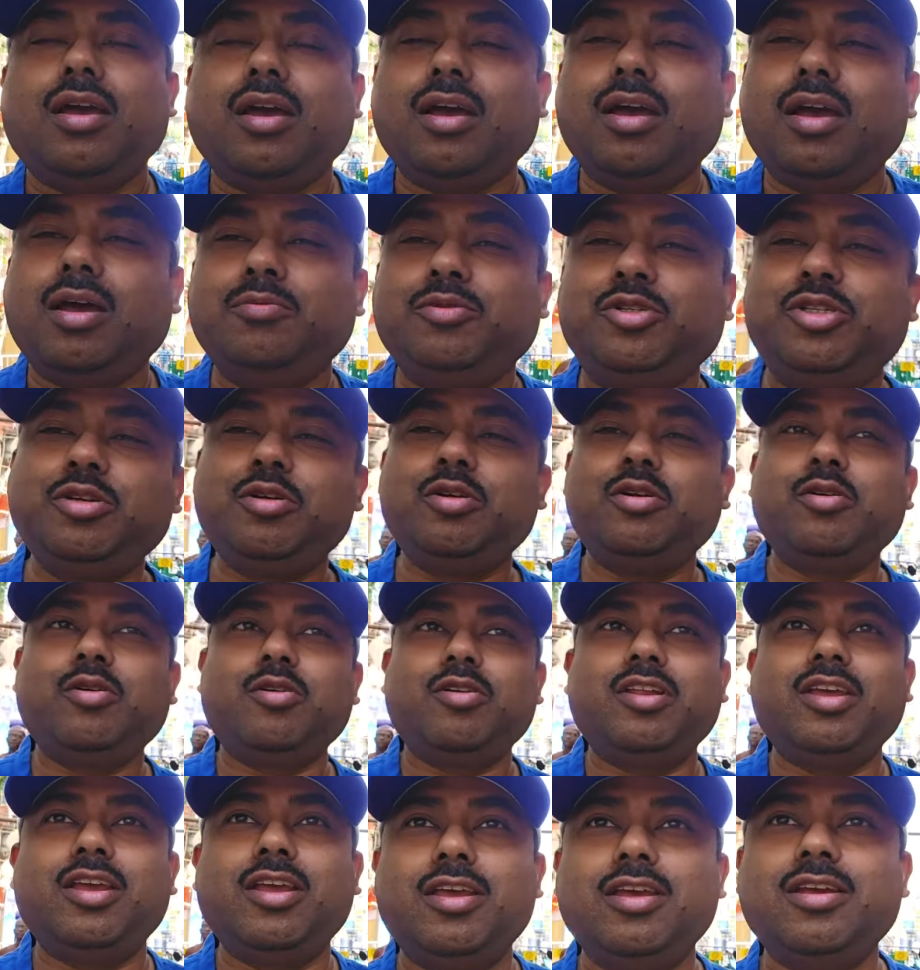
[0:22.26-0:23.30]
I'm sure you
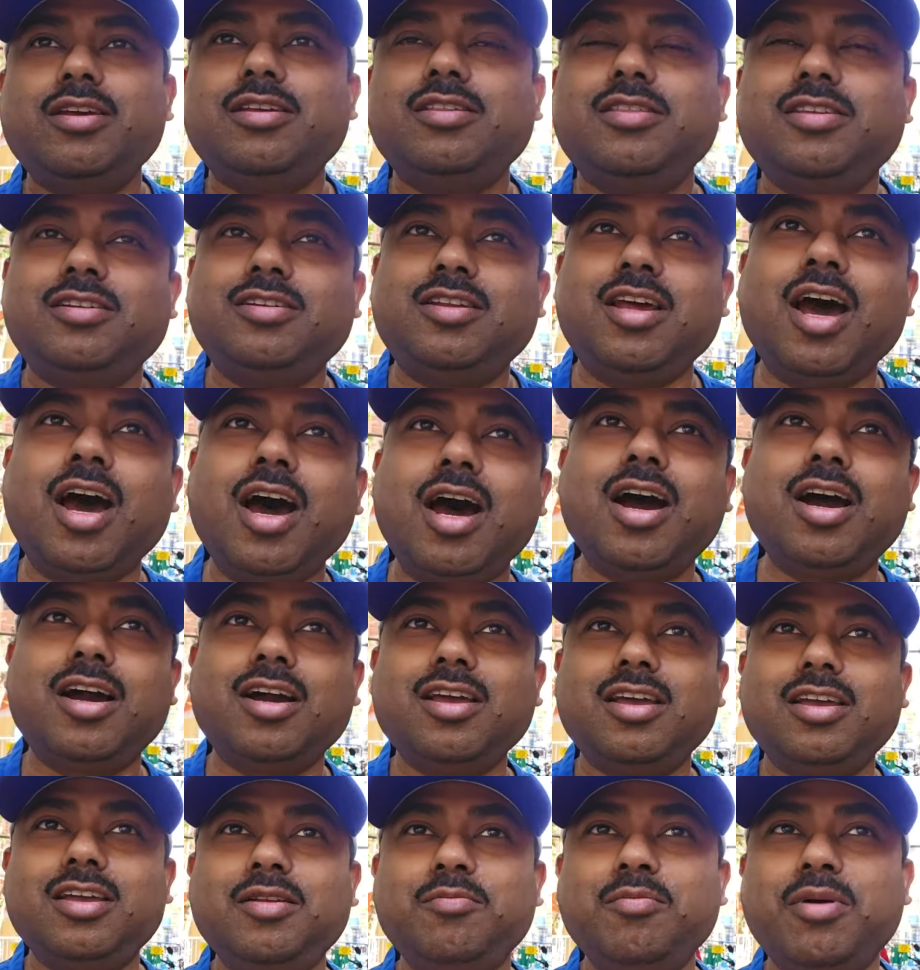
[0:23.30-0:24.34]
can hear the
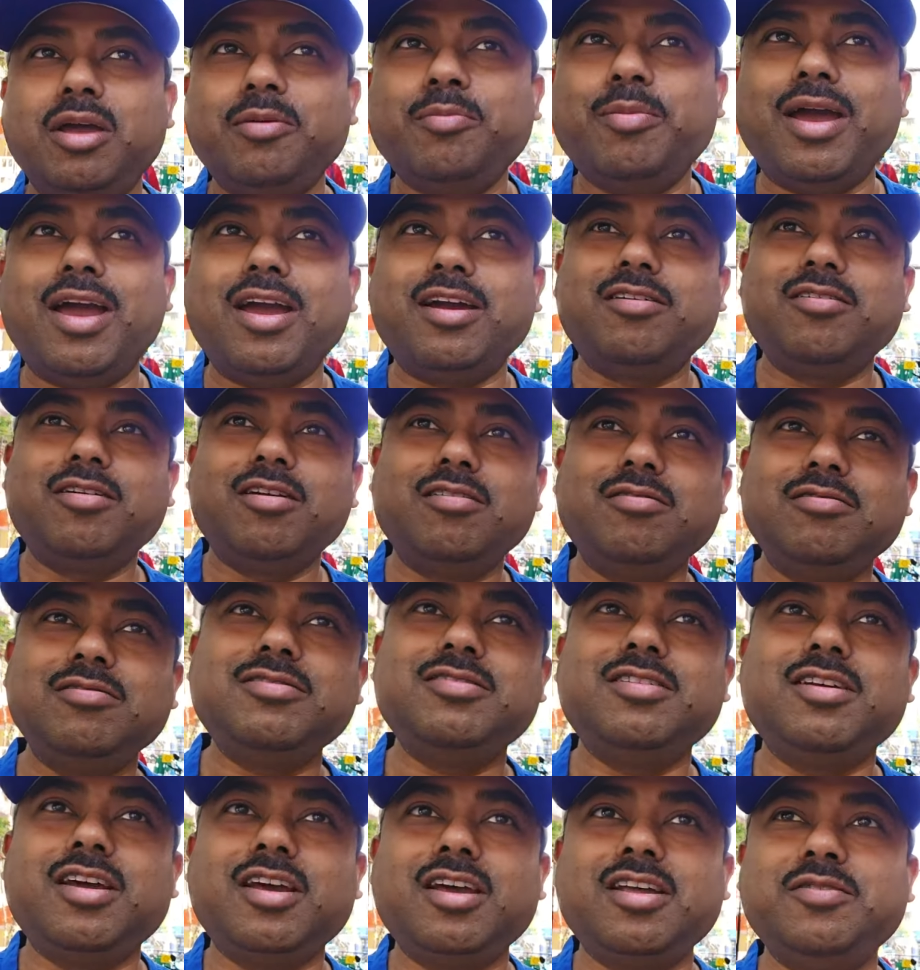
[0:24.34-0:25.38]
dhak in my background,
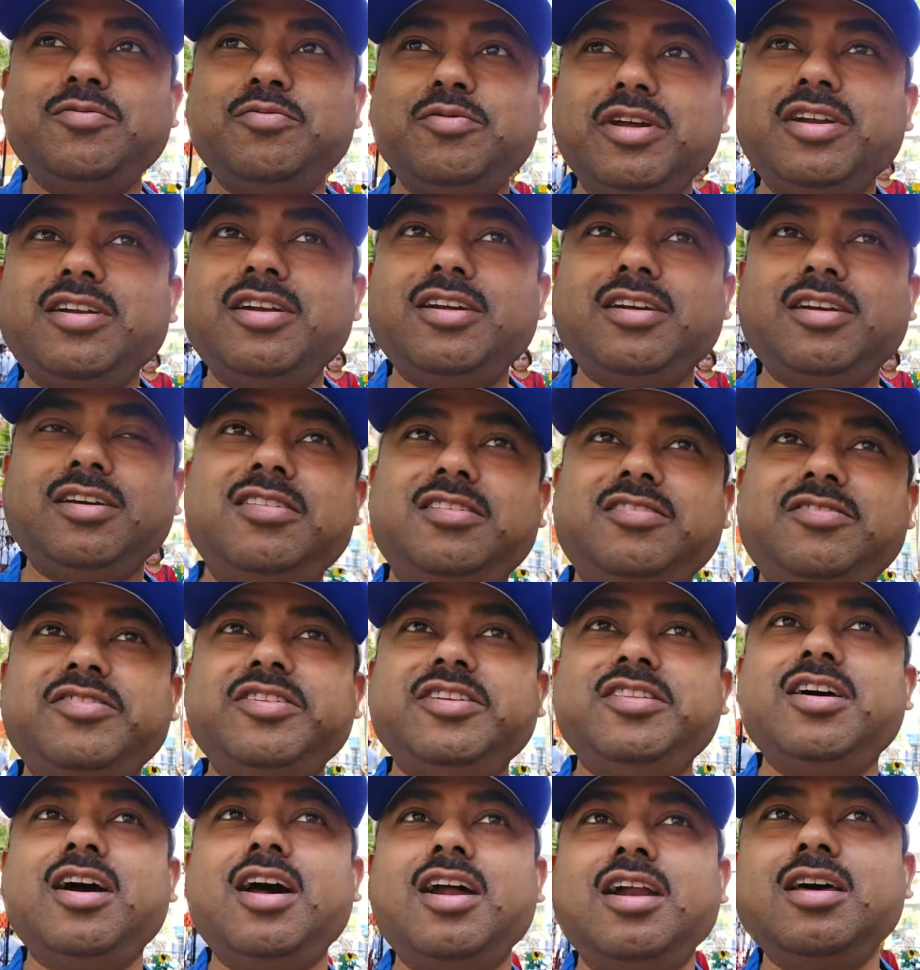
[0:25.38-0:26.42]
and we're at
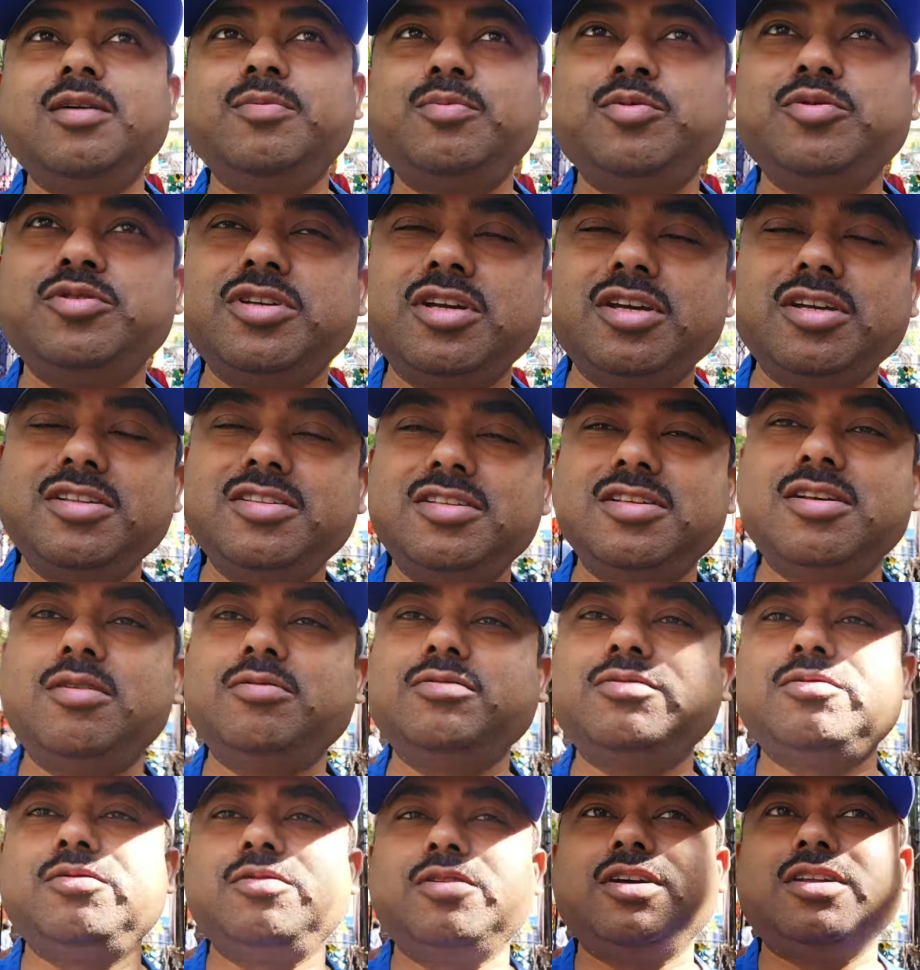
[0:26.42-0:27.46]
Tridhara Puja in South
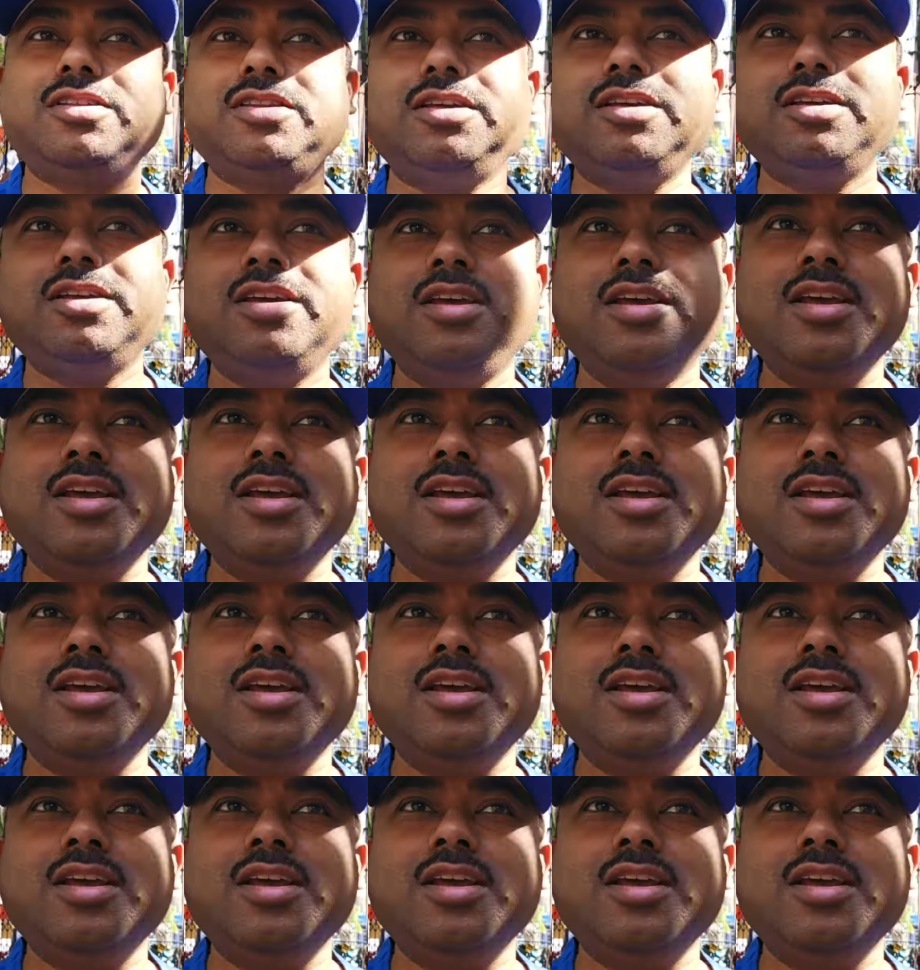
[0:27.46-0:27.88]
Kolkata,